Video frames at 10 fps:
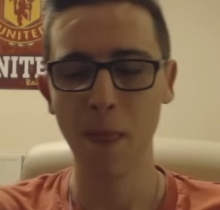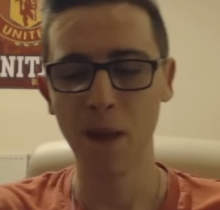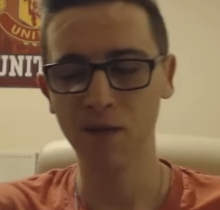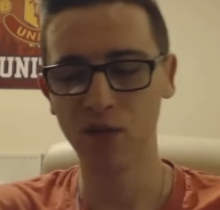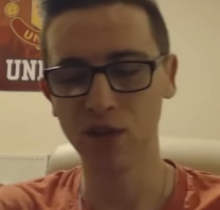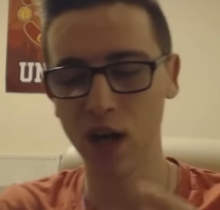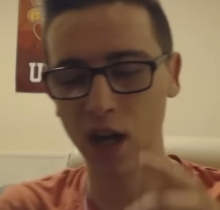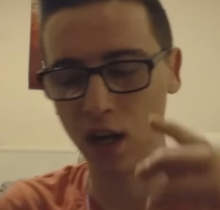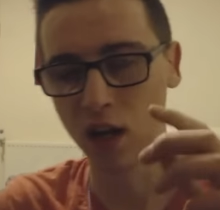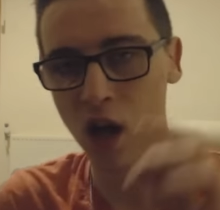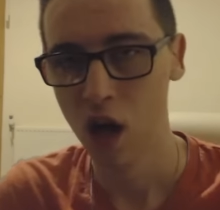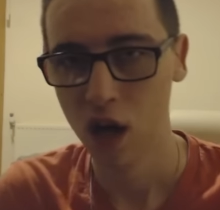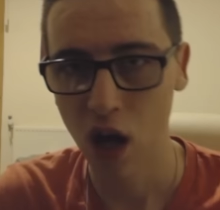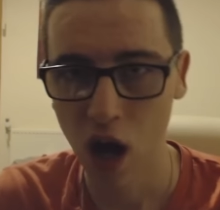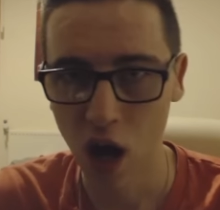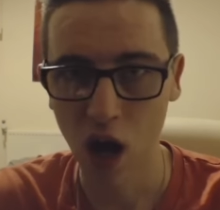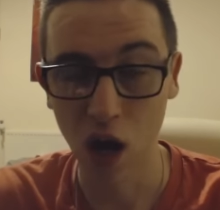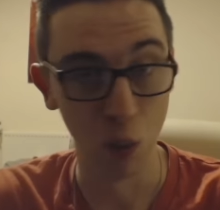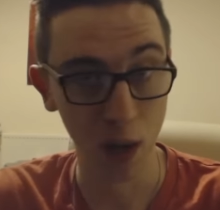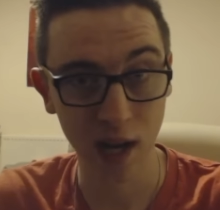They've signed
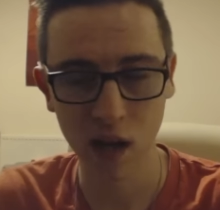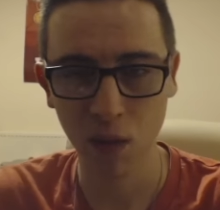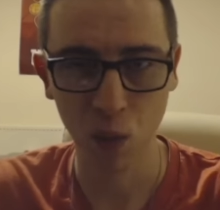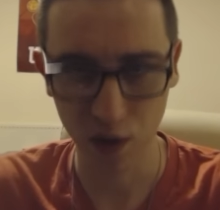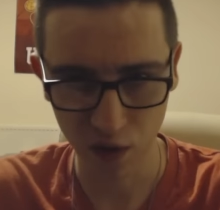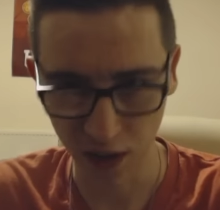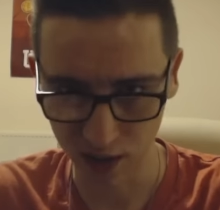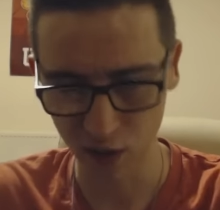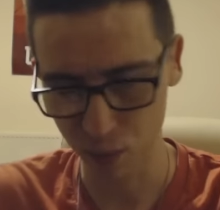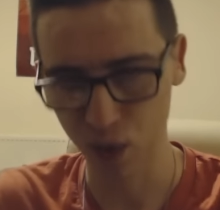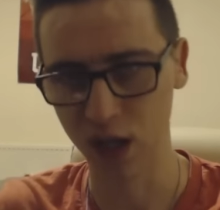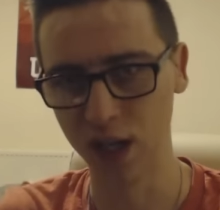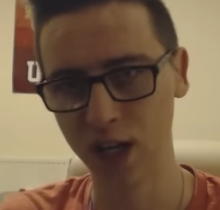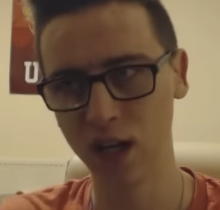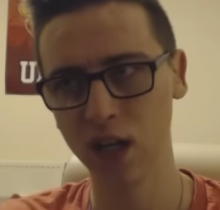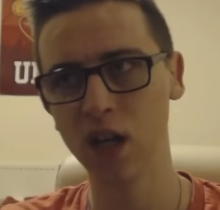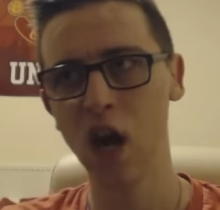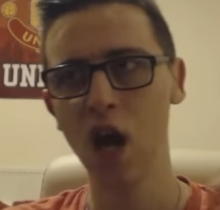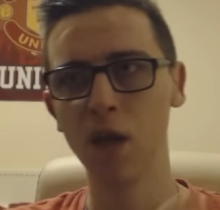uh, a winger, which they desperately needed.